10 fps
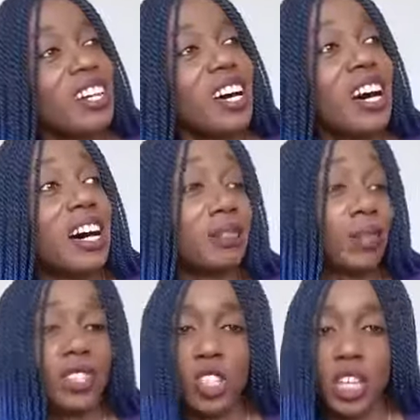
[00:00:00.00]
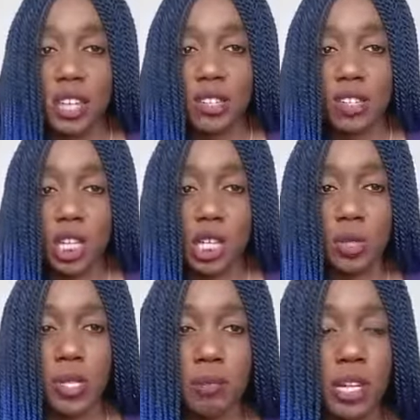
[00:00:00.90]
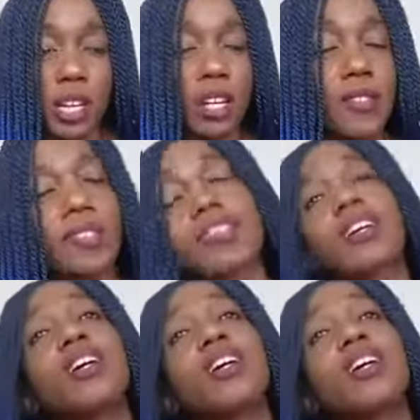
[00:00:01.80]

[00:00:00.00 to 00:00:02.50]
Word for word: Um, and share this. Share this with somebody else